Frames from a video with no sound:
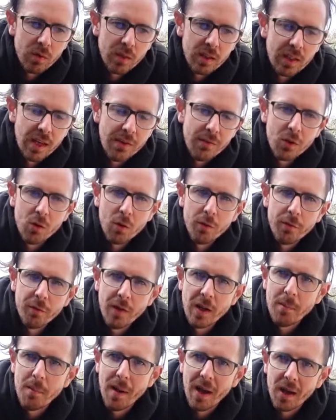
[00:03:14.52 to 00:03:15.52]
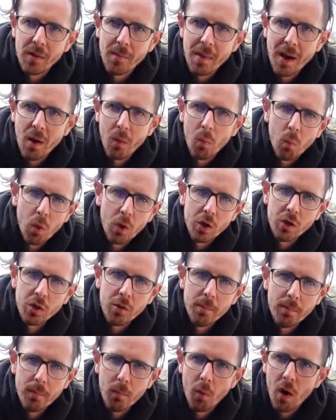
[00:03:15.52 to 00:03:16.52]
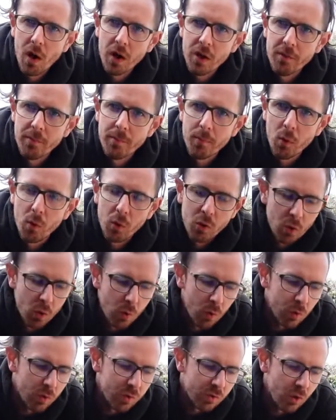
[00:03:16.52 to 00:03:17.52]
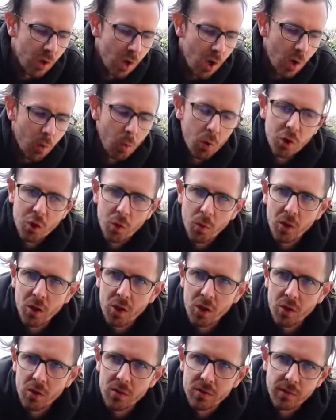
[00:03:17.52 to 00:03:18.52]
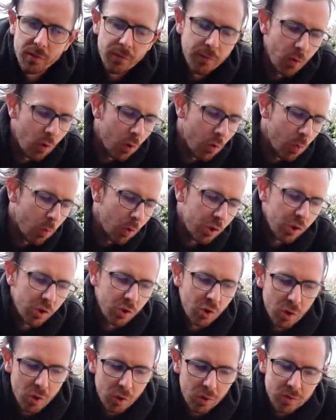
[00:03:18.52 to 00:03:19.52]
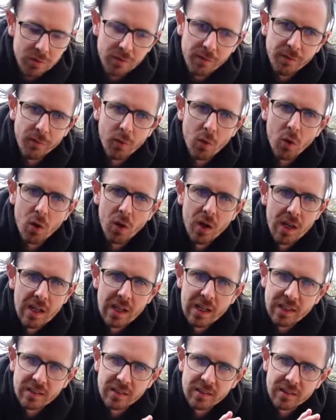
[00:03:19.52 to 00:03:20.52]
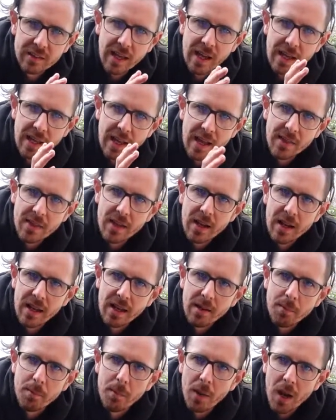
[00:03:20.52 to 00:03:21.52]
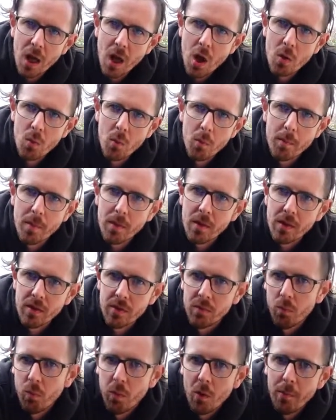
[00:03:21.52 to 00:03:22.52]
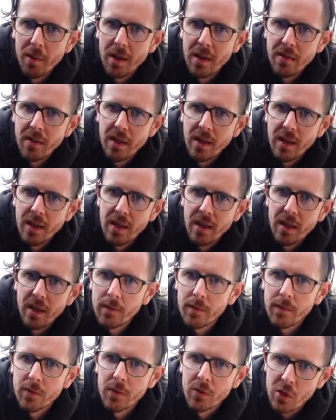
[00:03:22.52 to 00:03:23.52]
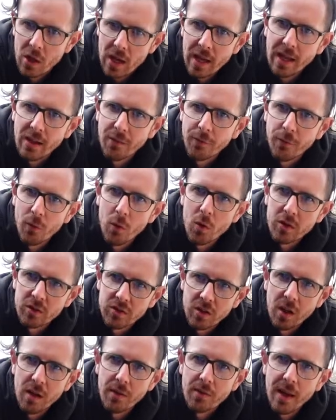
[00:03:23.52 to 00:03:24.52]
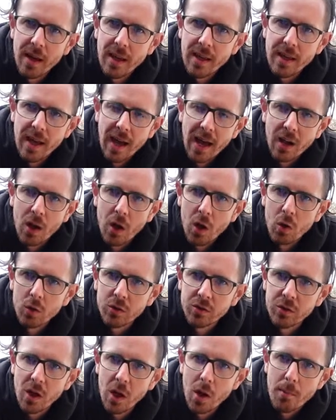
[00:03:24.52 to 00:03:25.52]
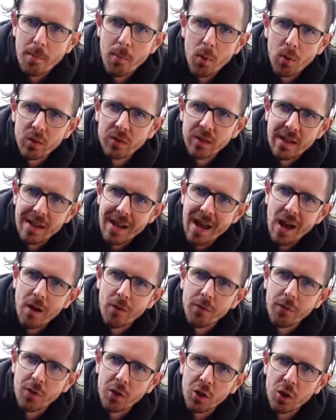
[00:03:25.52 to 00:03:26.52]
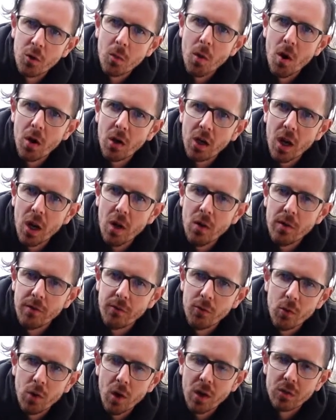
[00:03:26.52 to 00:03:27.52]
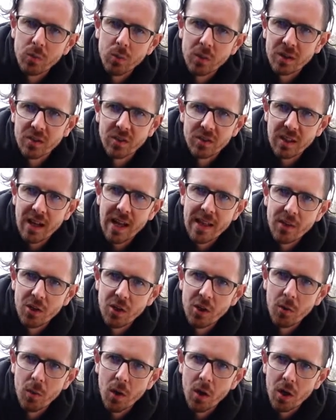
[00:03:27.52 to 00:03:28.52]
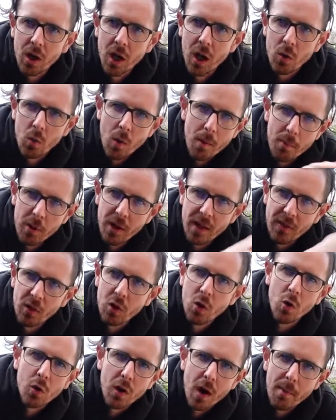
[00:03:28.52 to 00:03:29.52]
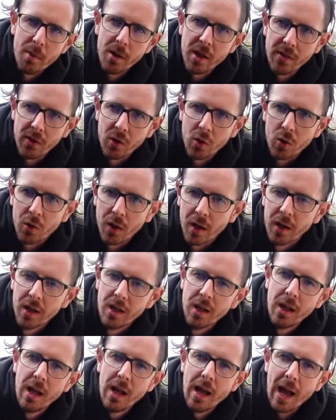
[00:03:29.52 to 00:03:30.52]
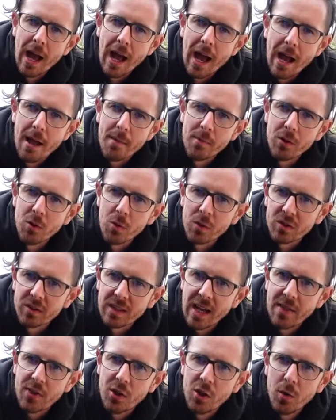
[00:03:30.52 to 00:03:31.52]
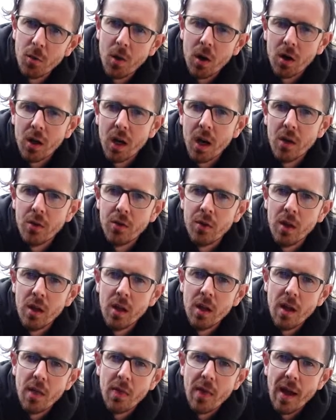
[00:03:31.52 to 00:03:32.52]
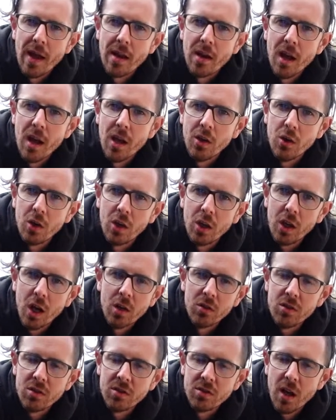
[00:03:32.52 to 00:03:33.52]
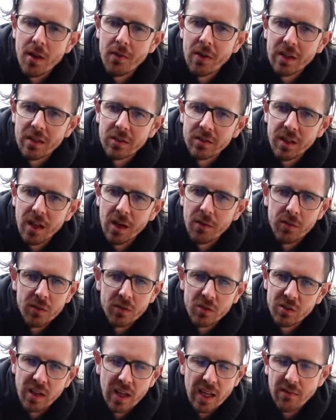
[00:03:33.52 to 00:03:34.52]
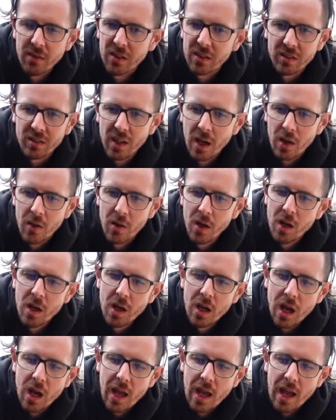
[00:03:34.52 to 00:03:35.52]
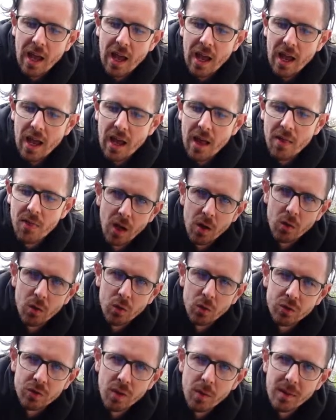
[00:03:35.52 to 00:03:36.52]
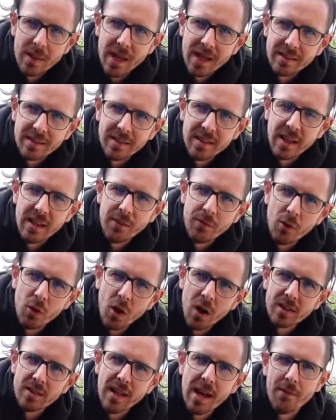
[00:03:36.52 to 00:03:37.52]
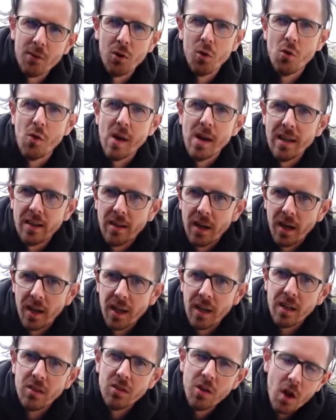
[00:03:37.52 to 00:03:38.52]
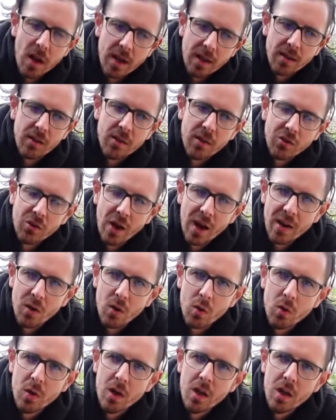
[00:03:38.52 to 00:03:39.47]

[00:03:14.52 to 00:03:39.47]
giving your feedback about why you've bought yours, what you want to use it for, what you do use it for. As I say, in the link below will be the link for the survey, and I'll also pause it now for the QR code. If you guys want to scan the QR code, or I'll put it in the corner, you want to scan the QR code, then you can go to the survey yourself and just leave it. So also, with that said, if you guys haven't already done it, like the channel,